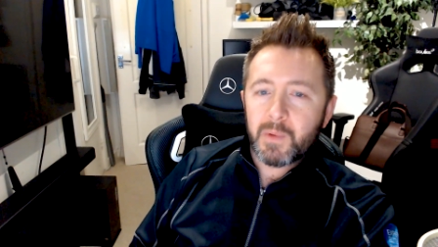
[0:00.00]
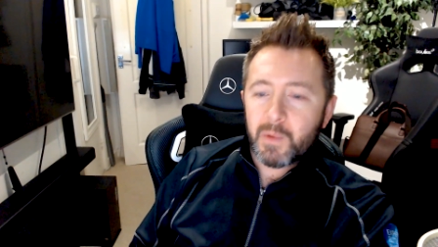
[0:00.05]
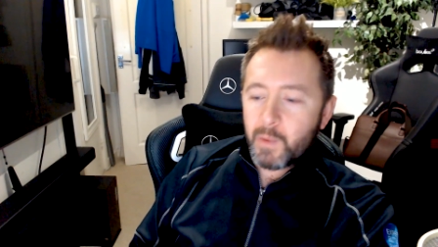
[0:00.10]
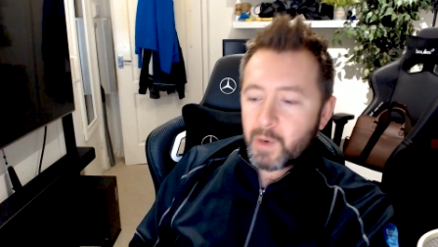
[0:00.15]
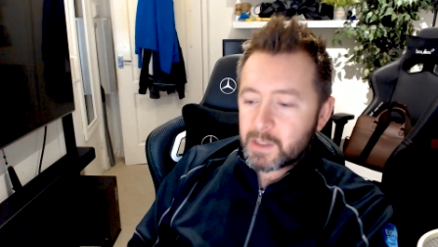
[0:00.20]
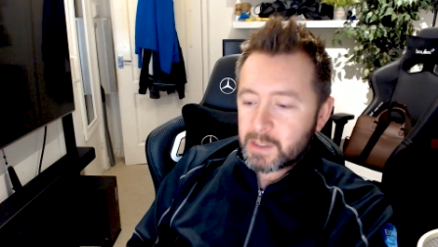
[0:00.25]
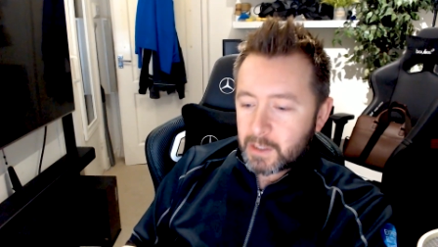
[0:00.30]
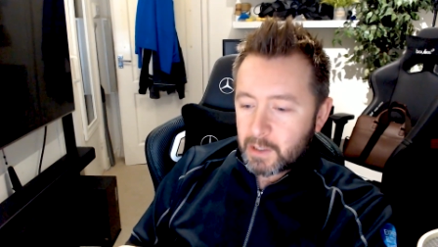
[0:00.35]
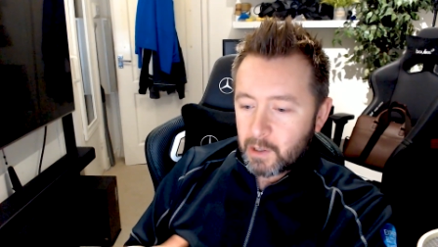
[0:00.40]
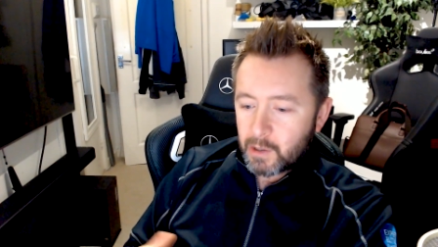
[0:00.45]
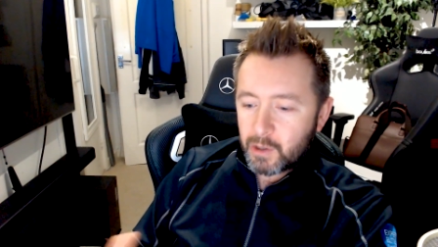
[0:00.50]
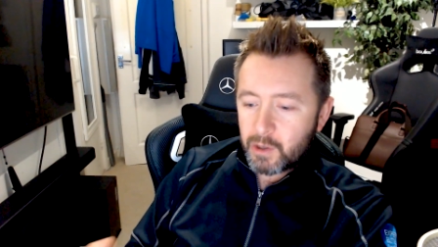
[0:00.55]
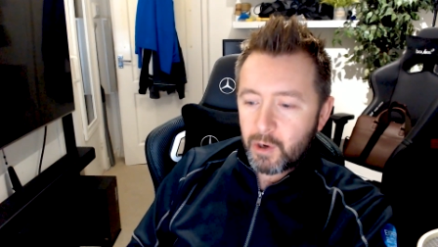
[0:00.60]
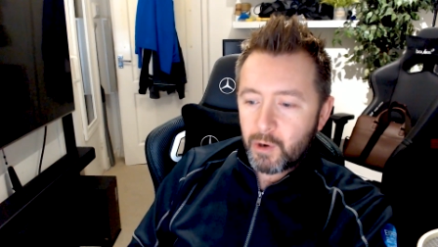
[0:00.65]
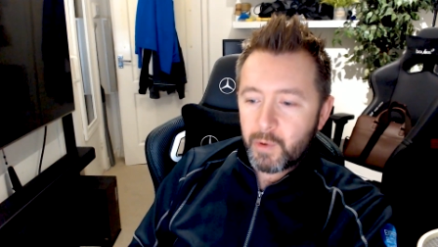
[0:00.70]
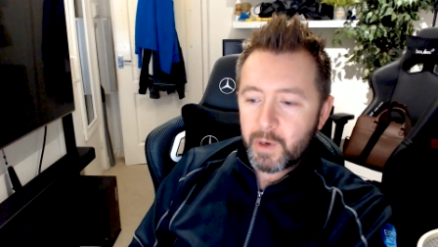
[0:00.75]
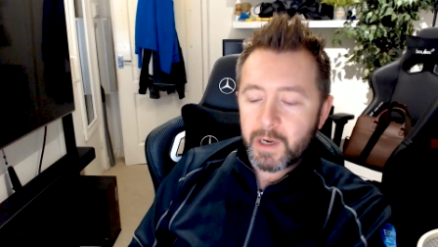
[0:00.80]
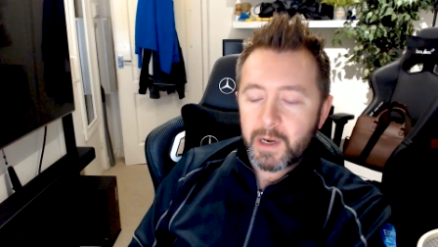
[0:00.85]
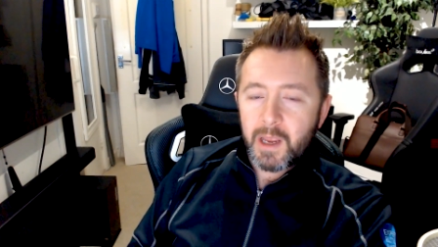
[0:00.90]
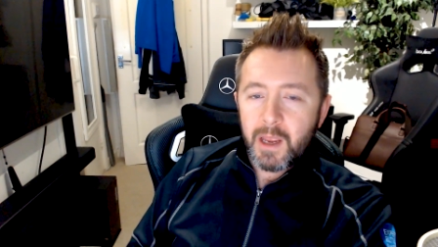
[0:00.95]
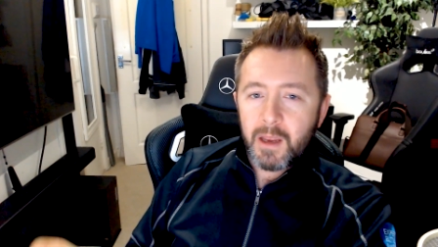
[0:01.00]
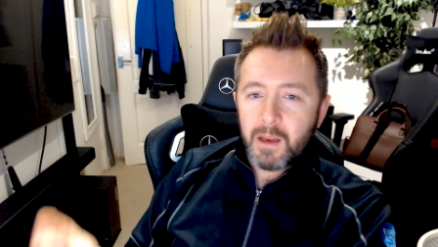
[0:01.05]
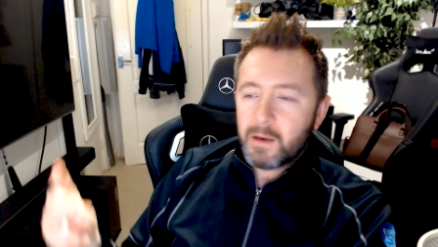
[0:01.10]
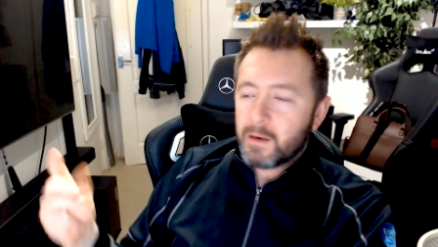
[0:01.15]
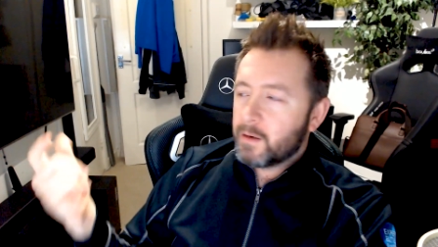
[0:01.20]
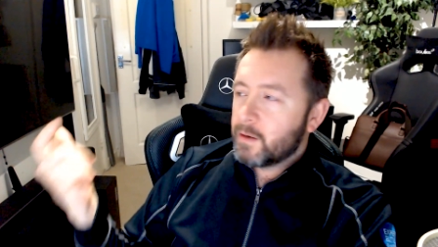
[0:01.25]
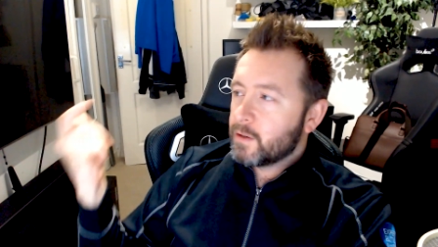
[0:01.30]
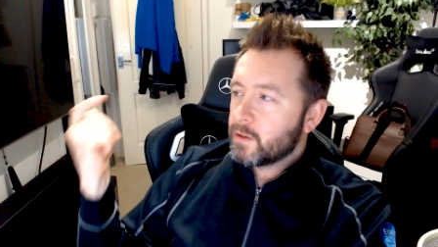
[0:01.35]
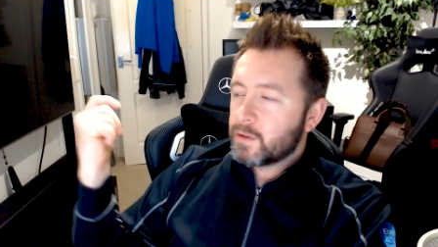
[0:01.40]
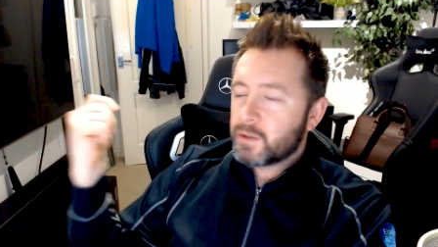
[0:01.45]
but once I got going,
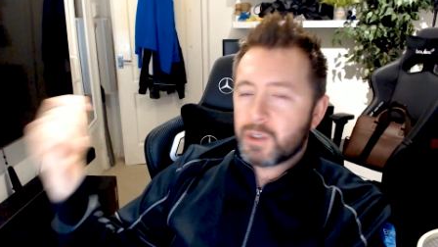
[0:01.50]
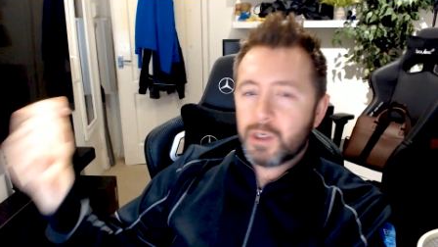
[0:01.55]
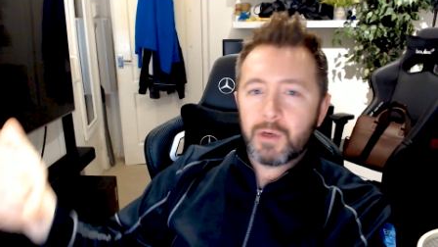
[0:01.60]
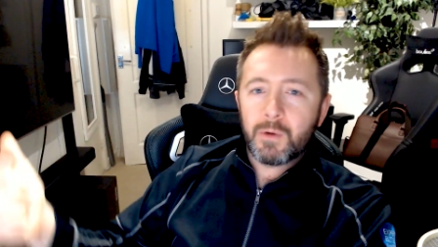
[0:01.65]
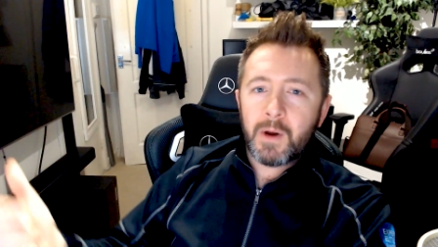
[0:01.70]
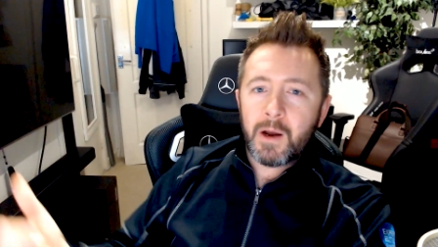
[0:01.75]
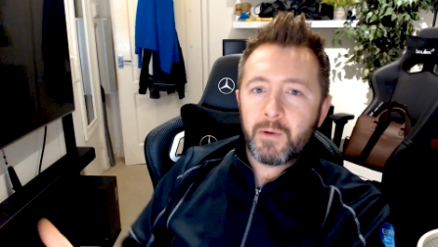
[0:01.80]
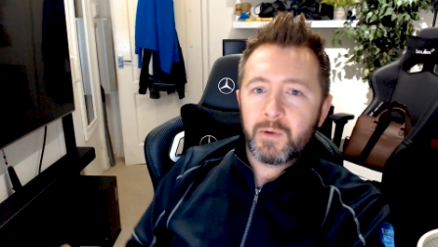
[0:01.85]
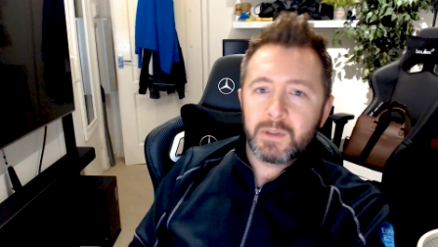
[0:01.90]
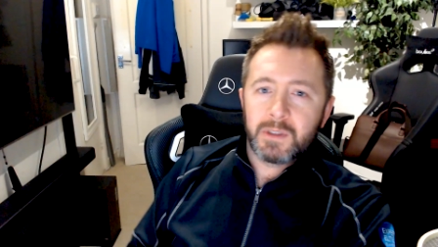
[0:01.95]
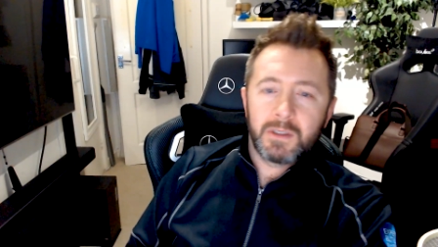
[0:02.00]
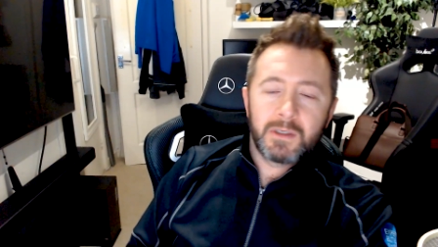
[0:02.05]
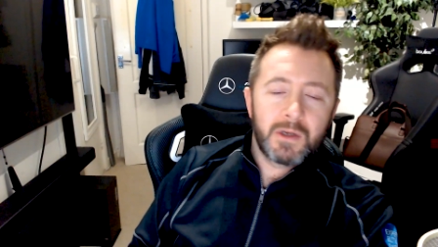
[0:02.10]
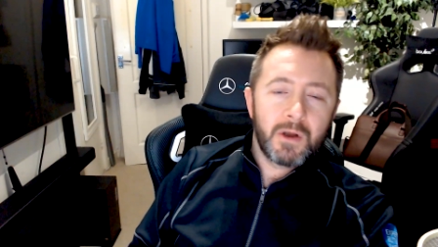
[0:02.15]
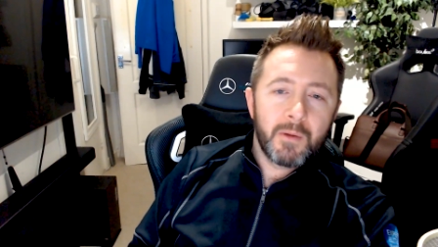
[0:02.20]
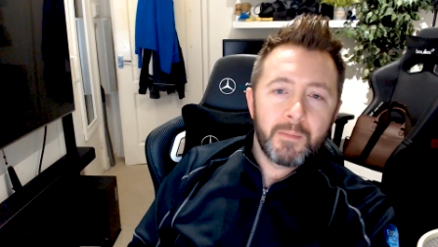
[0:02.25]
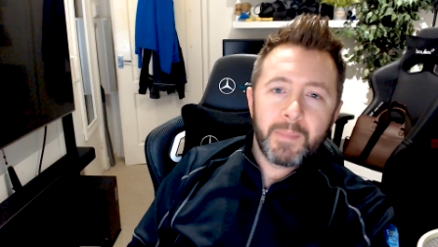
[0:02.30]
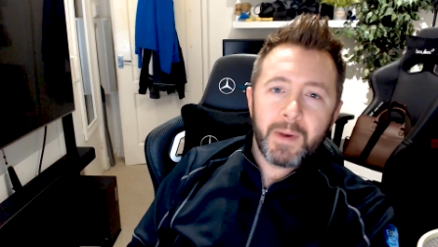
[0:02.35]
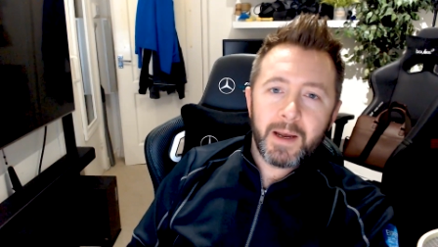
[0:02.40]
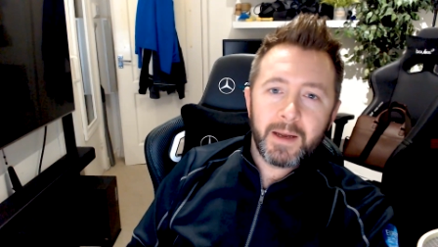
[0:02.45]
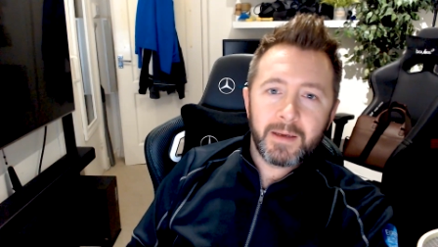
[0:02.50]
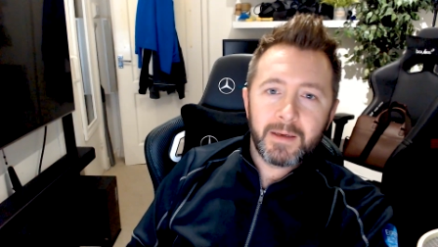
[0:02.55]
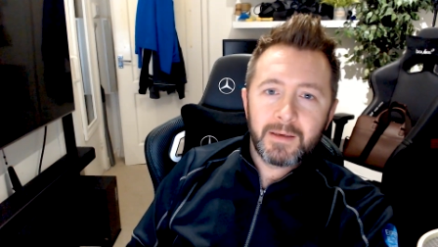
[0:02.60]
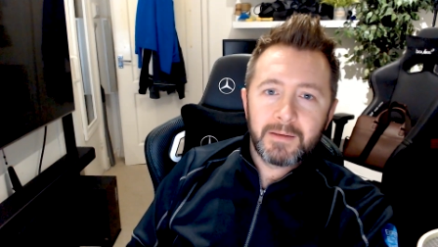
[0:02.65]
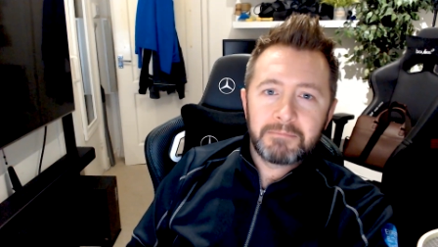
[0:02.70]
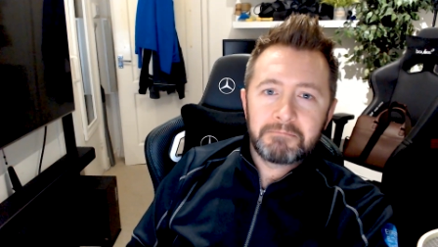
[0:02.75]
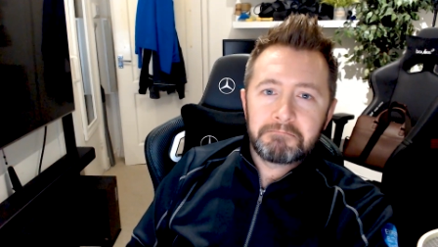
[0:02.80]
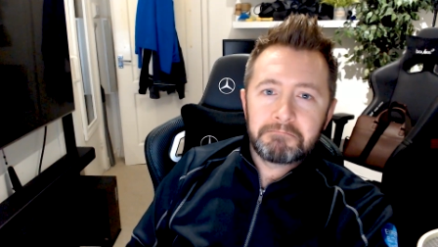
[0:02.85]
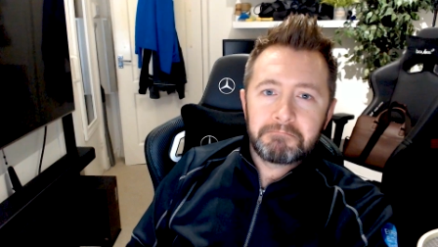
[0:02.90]
2 hours had gone by.